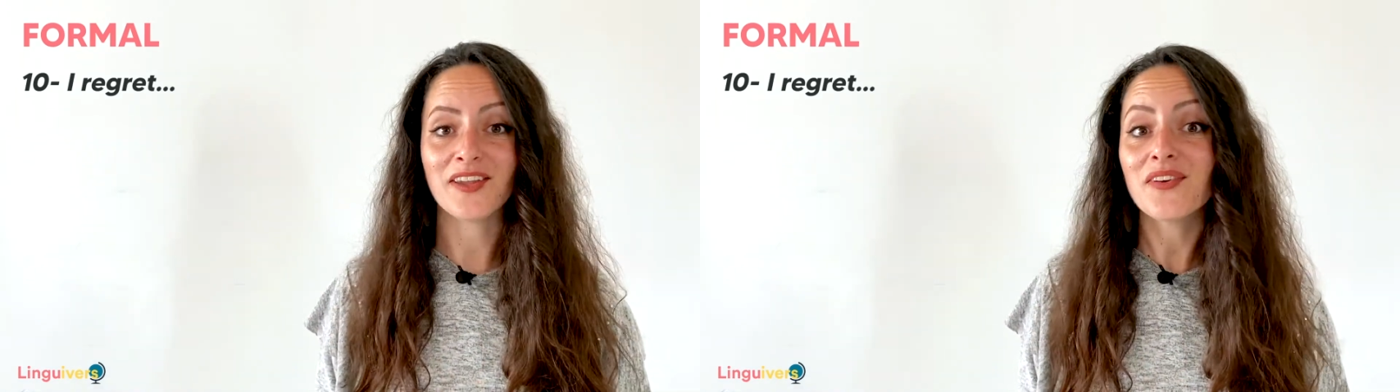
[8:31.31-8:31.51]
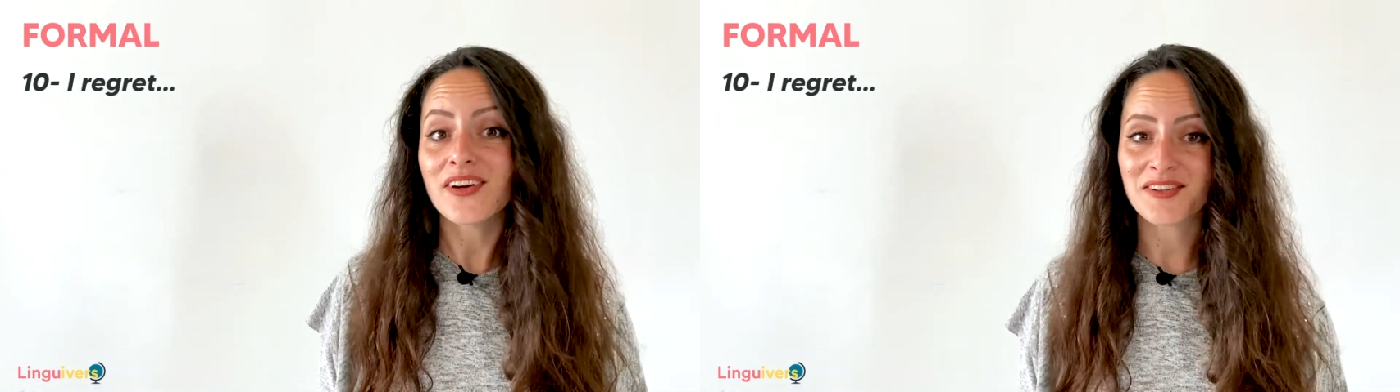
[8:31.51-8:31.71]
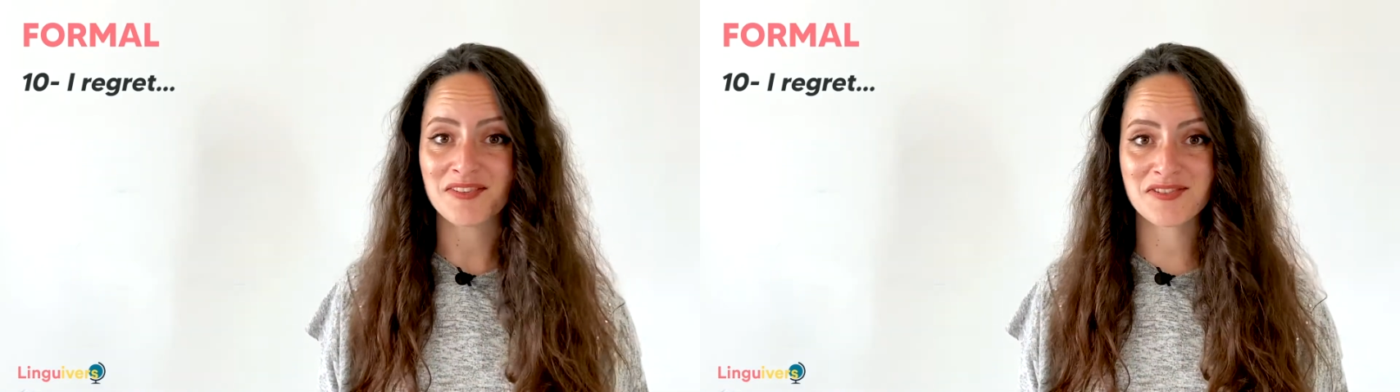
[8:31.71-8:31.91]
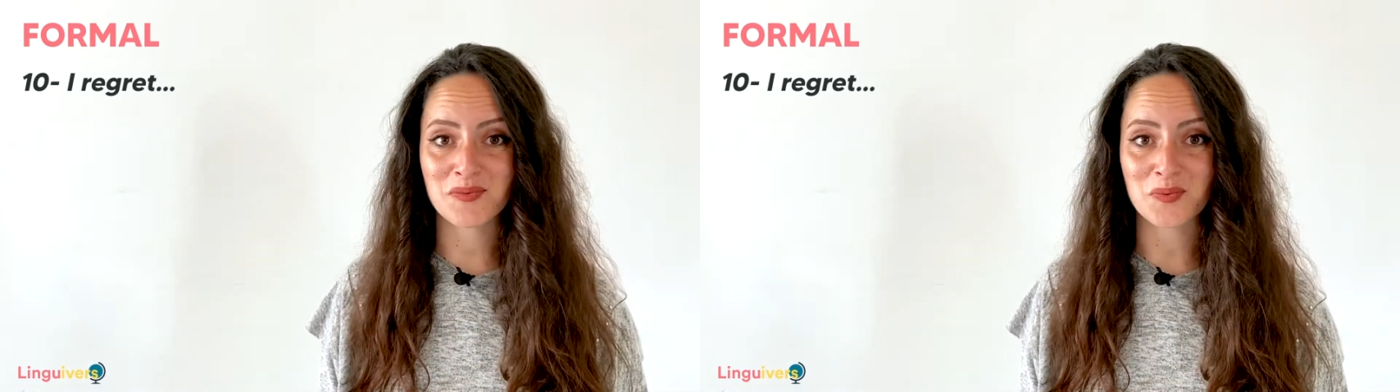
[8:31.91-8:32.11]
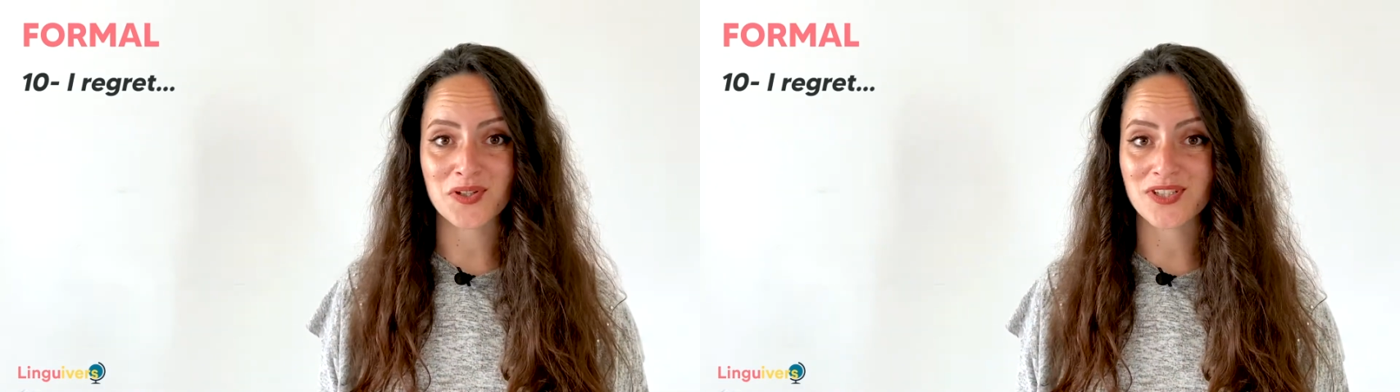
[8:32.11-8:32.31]
you can use the
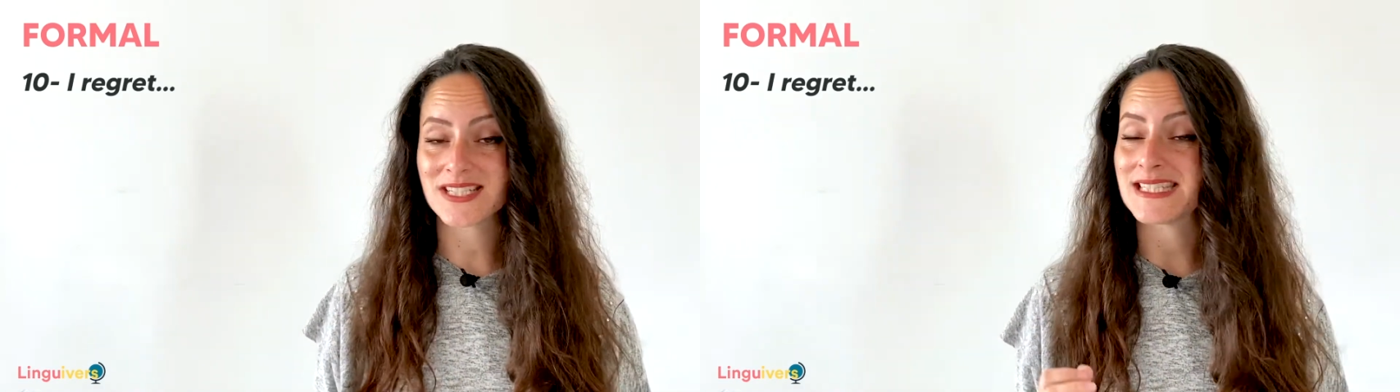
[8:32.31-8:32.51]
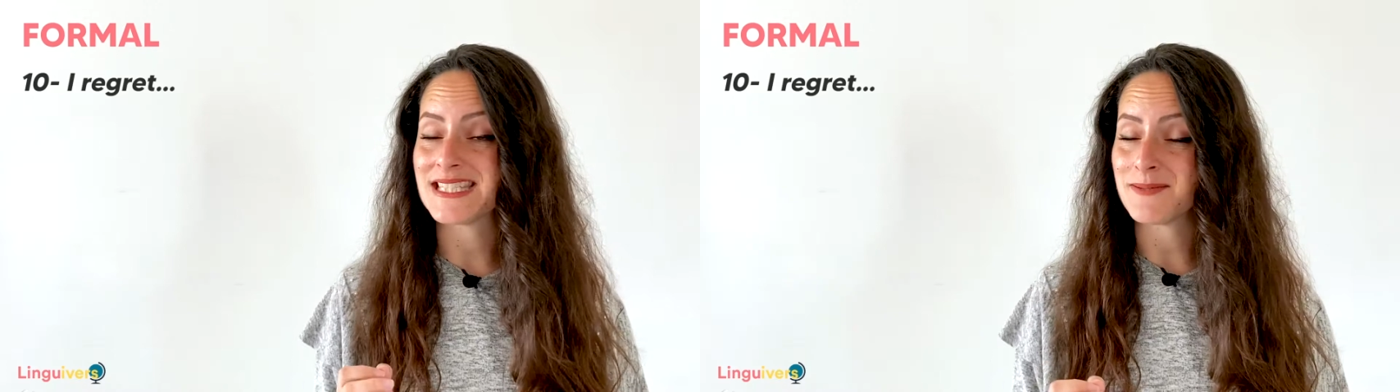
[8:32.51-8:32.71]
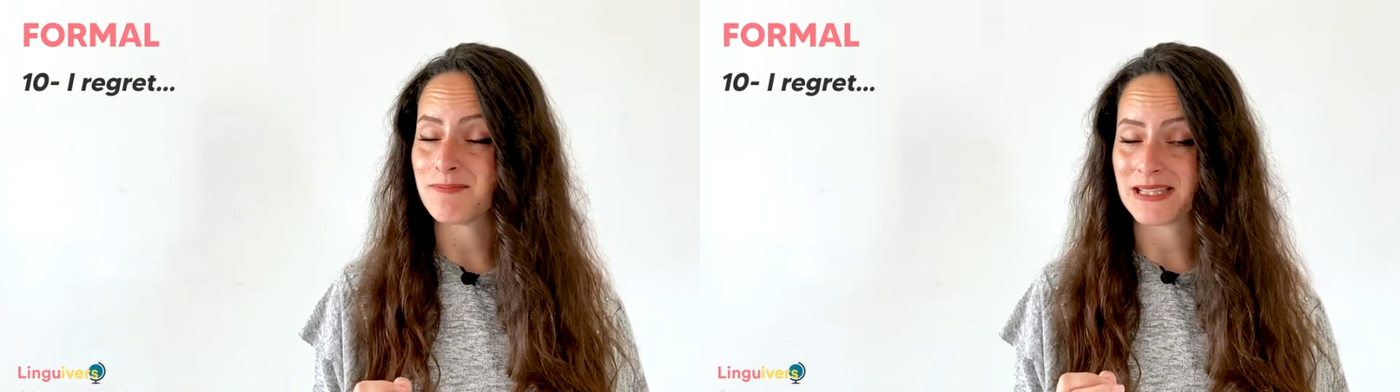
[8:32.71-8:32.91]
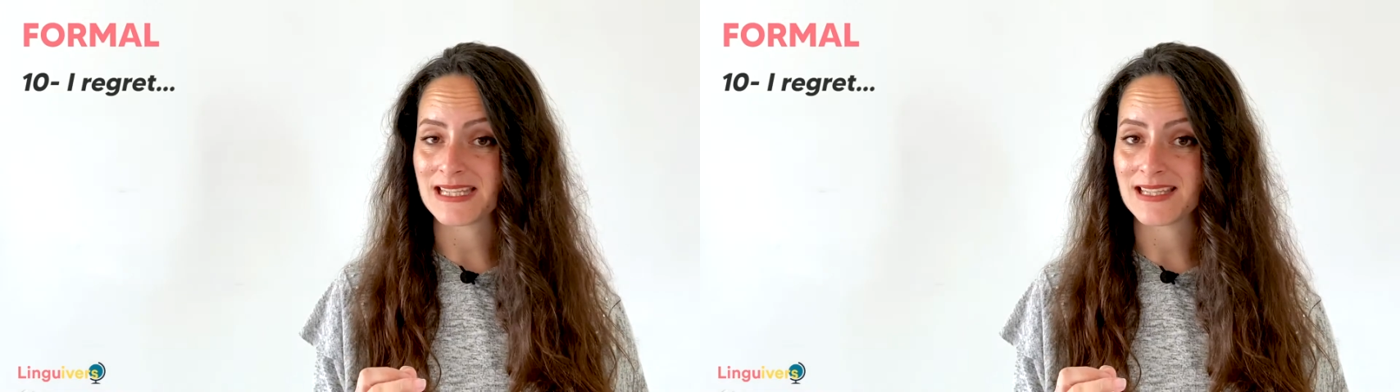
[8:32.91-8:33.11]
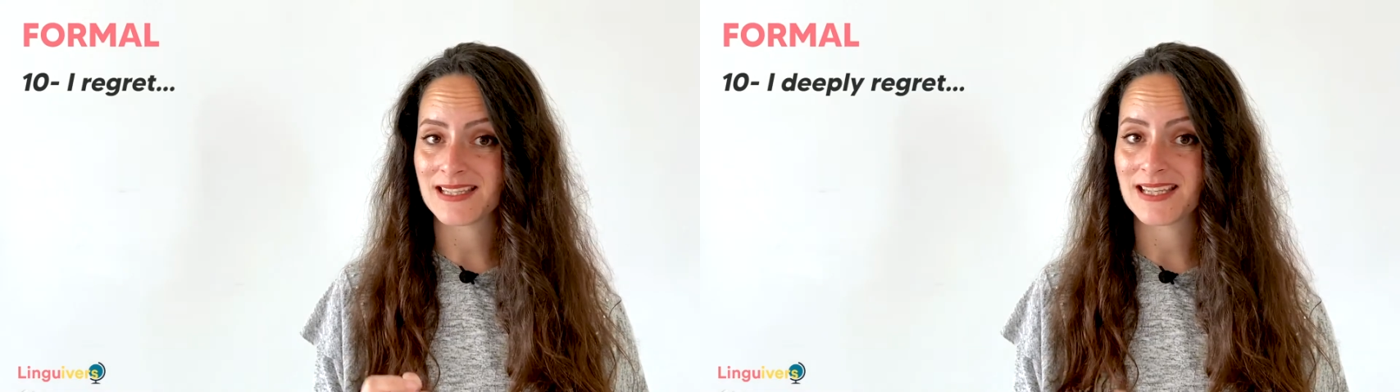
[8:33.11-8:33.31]
word
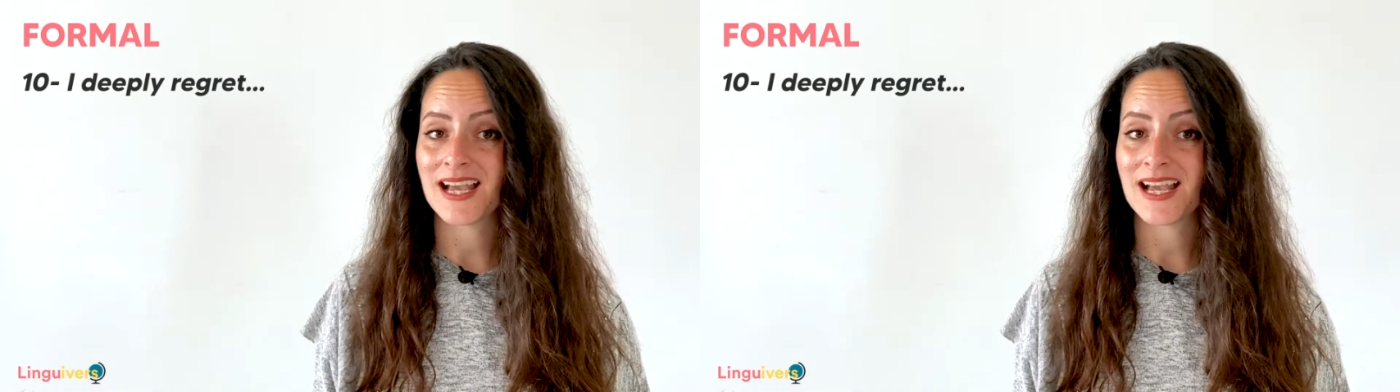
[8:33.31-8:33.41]
deeply.